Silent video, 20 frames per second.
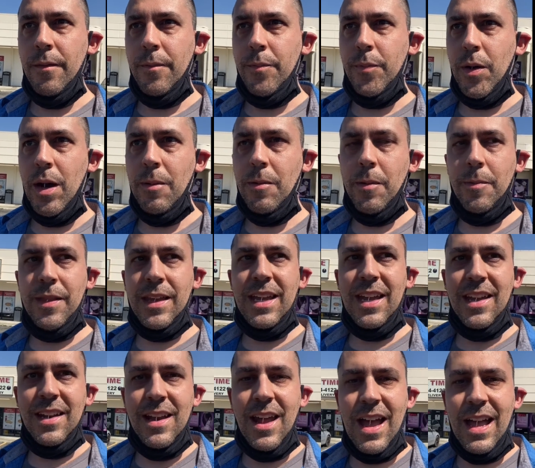probably
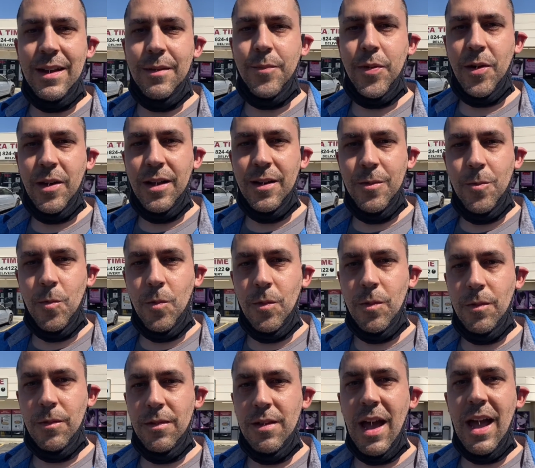a
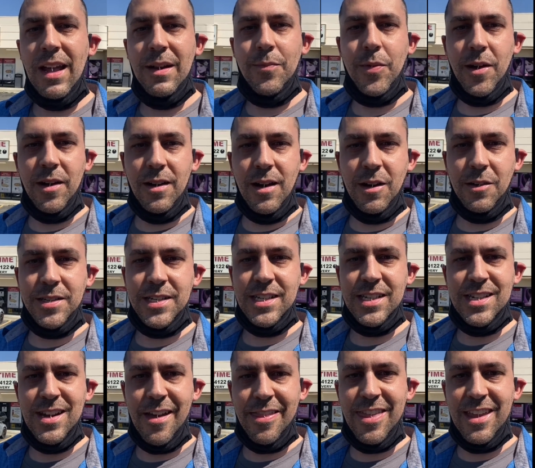9.0 9
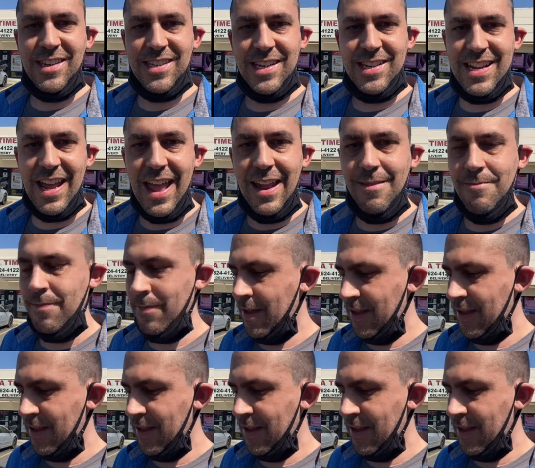since nothing's a 10.